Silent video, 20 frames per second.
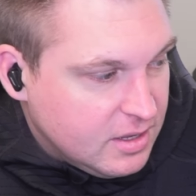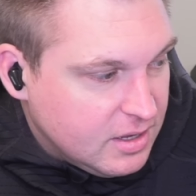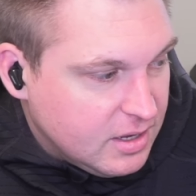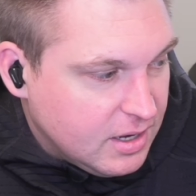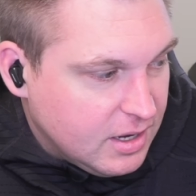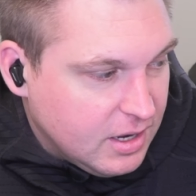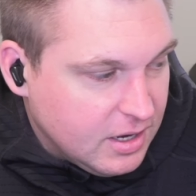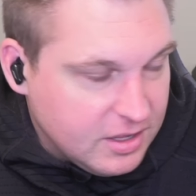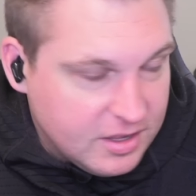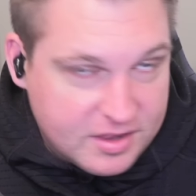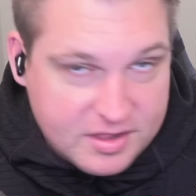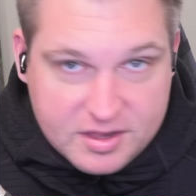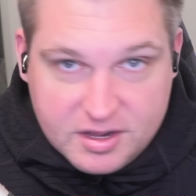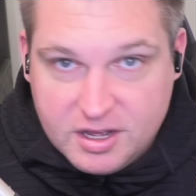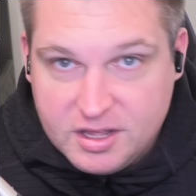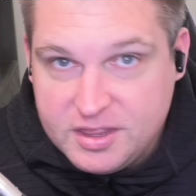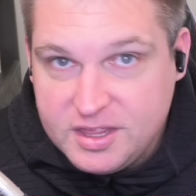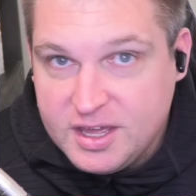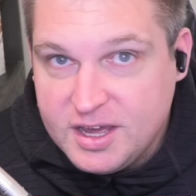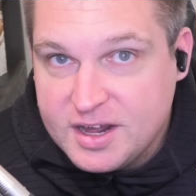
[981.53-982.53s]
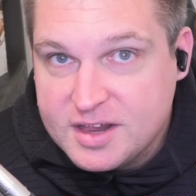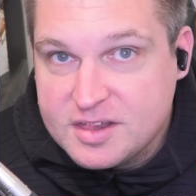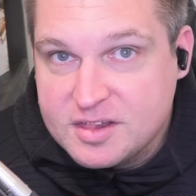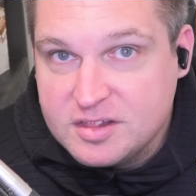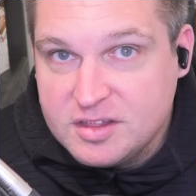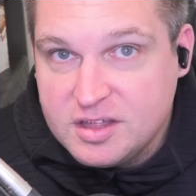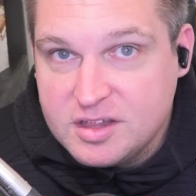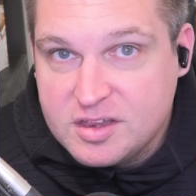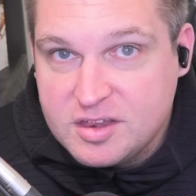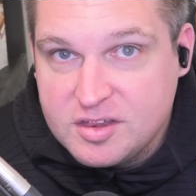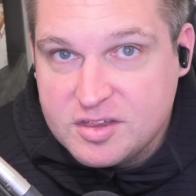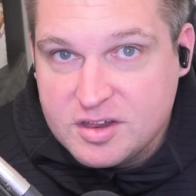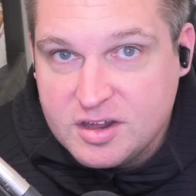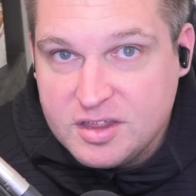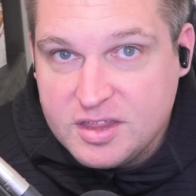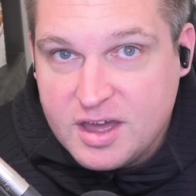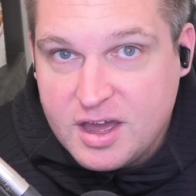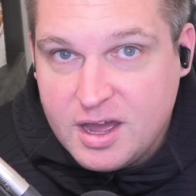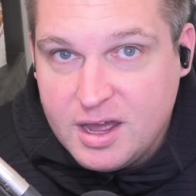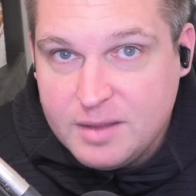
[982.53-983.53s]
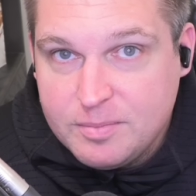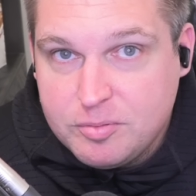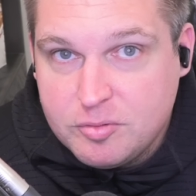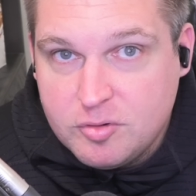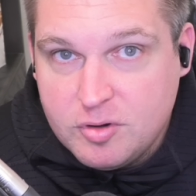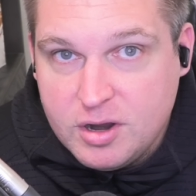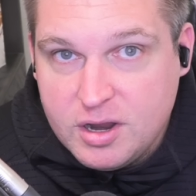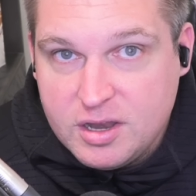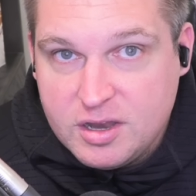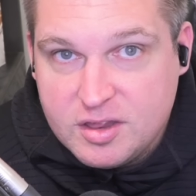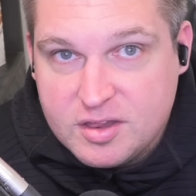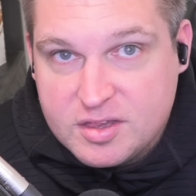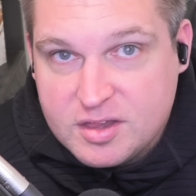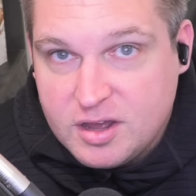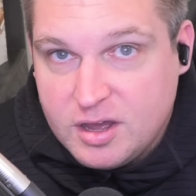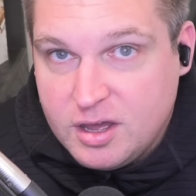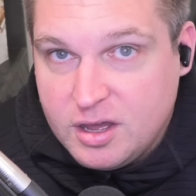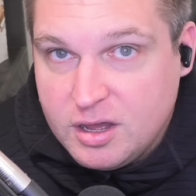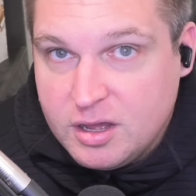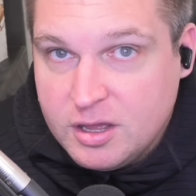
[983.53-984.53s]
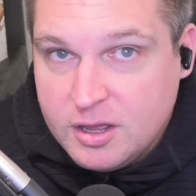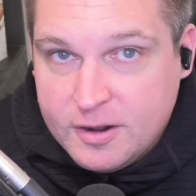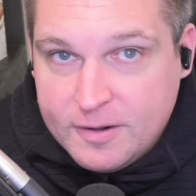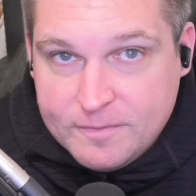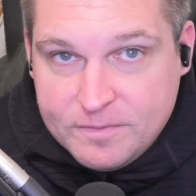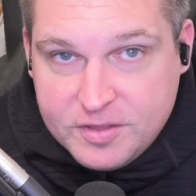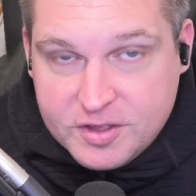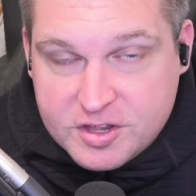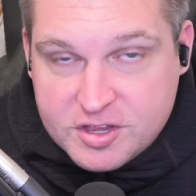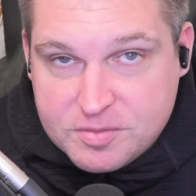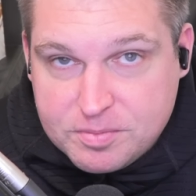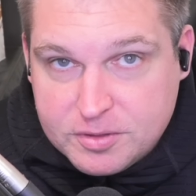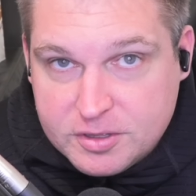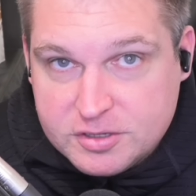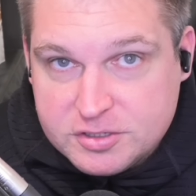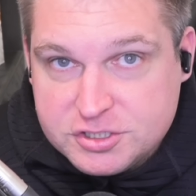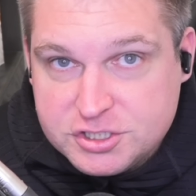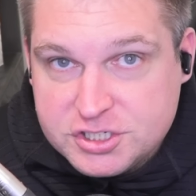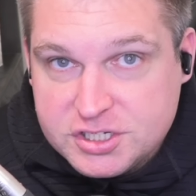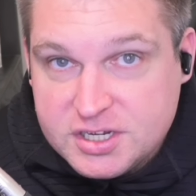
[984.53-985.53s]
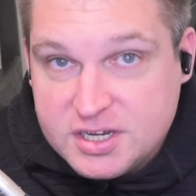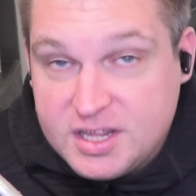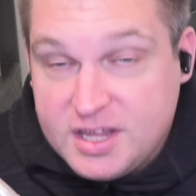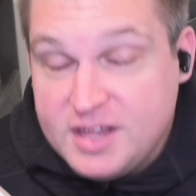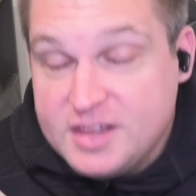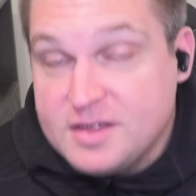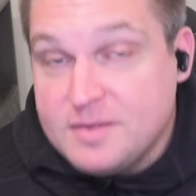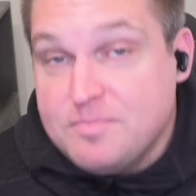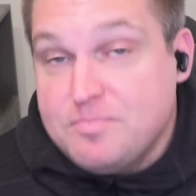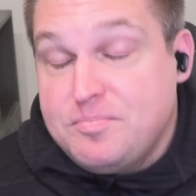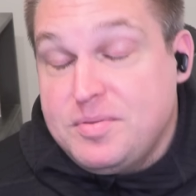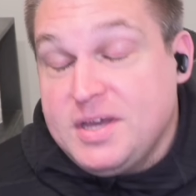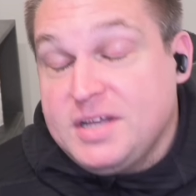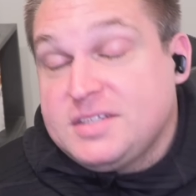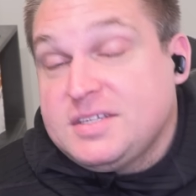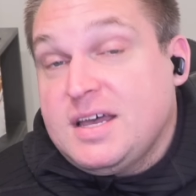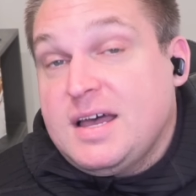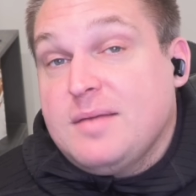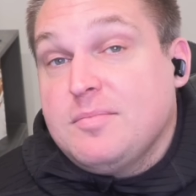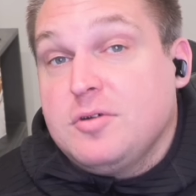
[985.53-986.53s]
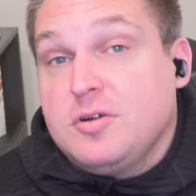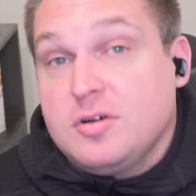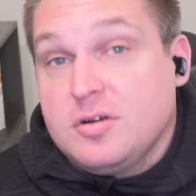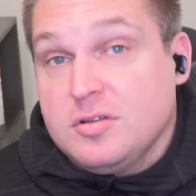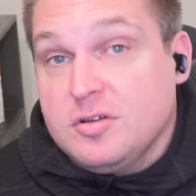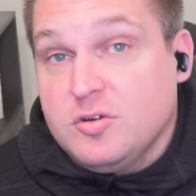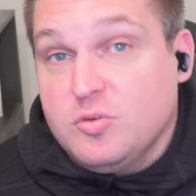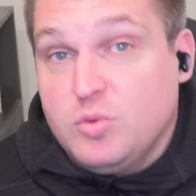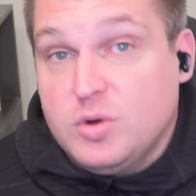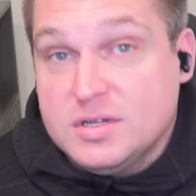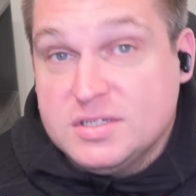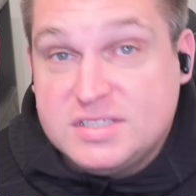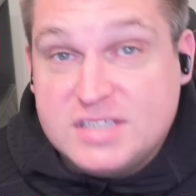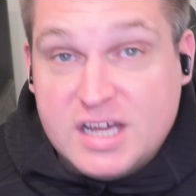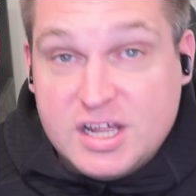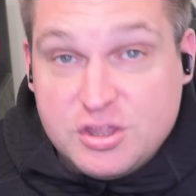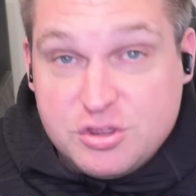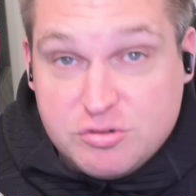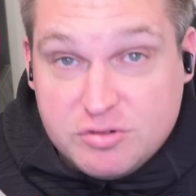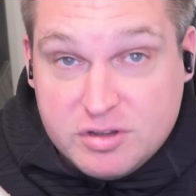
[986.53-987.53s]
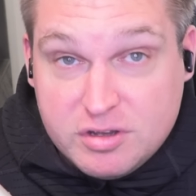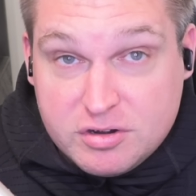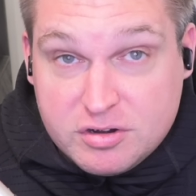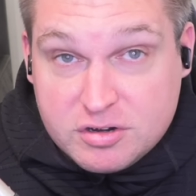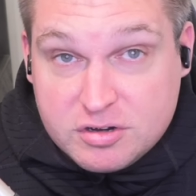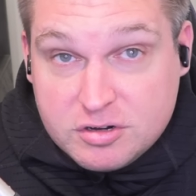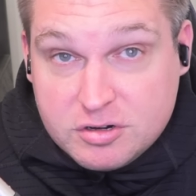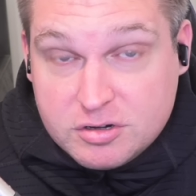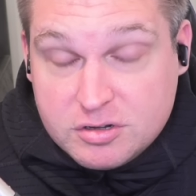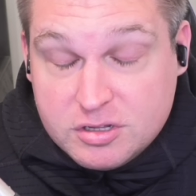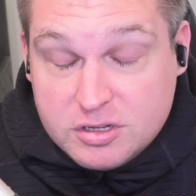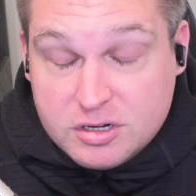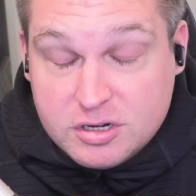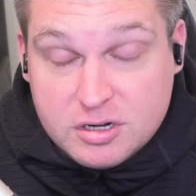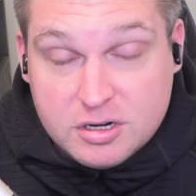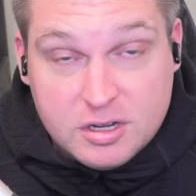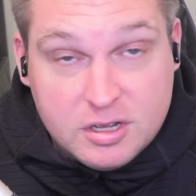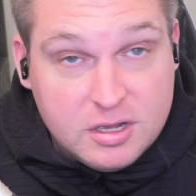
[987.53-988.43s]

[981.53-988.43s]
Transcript: Uh, you saw the excellence. You saw the high point. You saw the explosion. He's a big-time hurdler, one ten, three hundred hurdler.